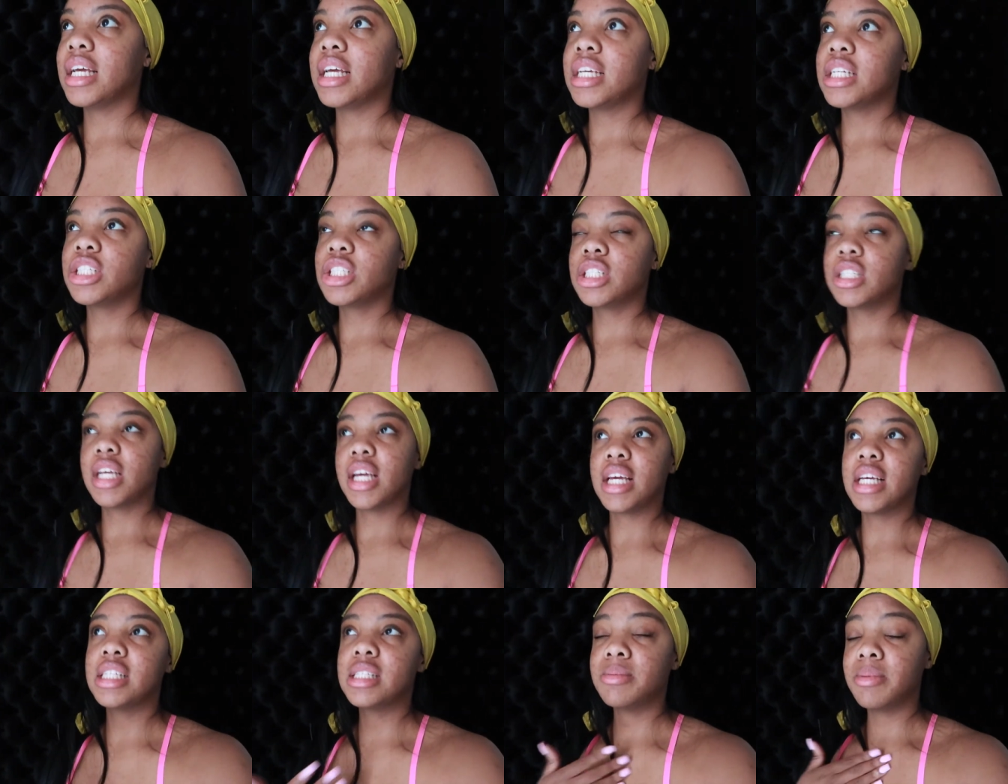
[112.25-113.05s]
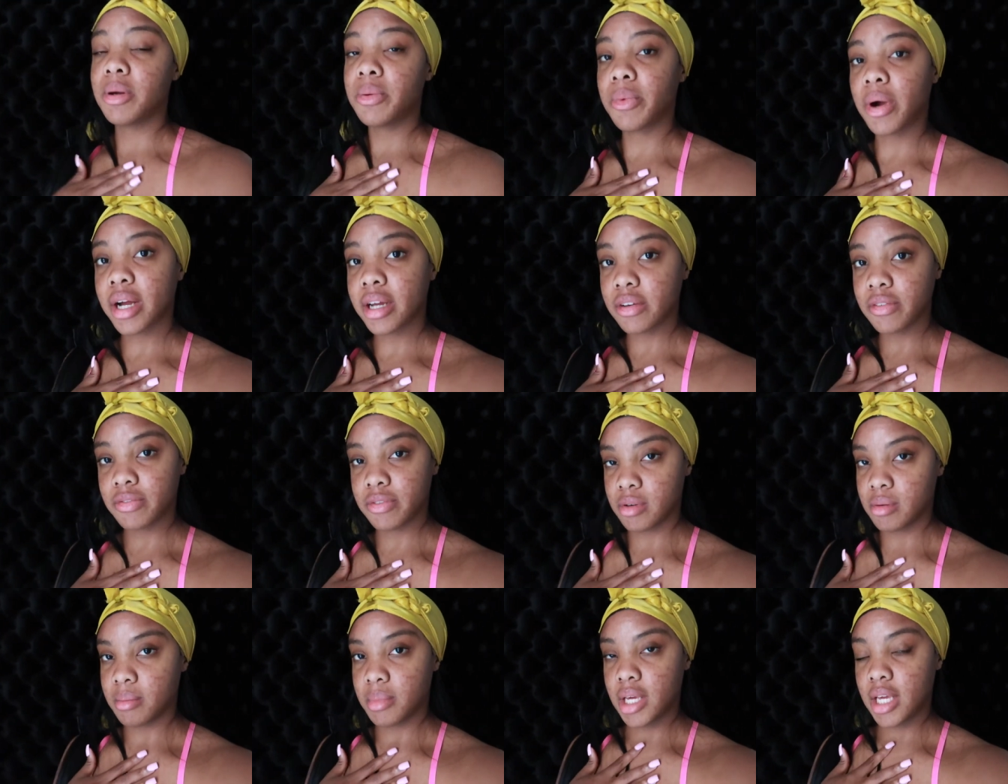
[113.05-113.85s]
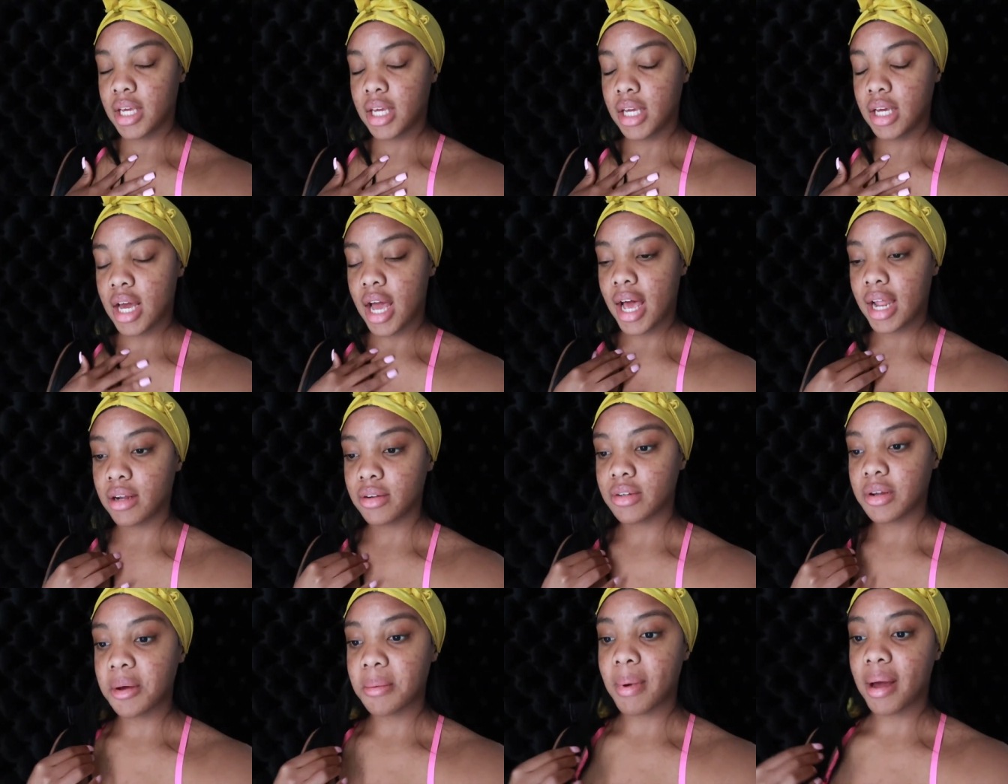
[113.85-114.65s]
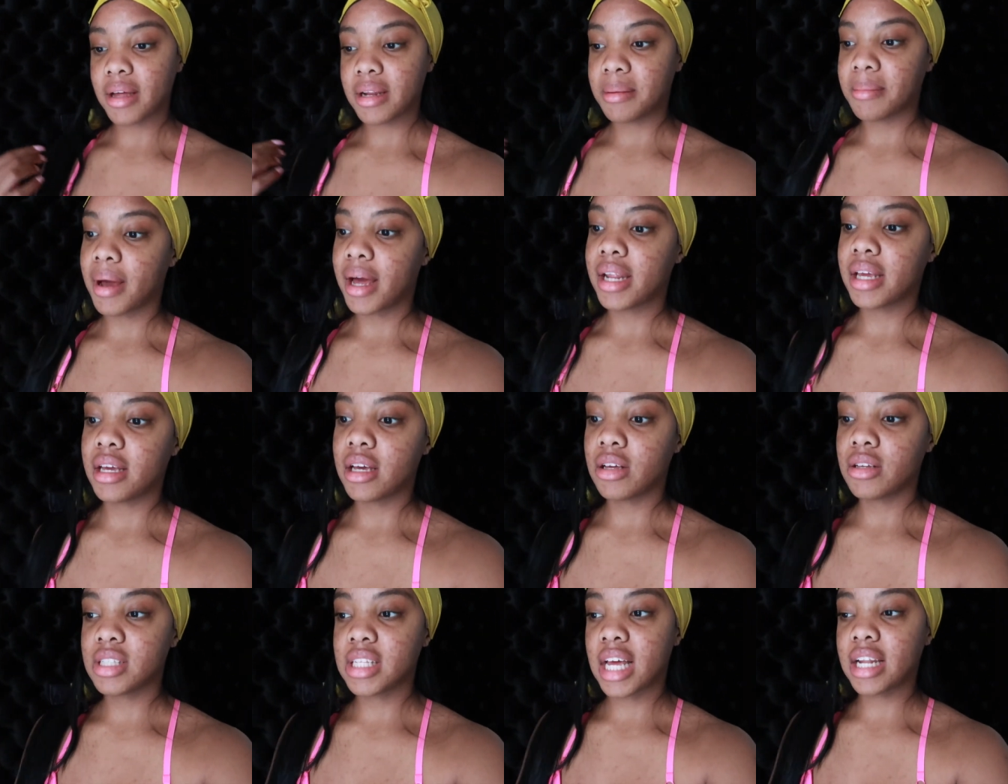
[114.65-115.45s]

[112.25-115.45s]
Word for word: It's, it's been working for me. I don't know about anybody else.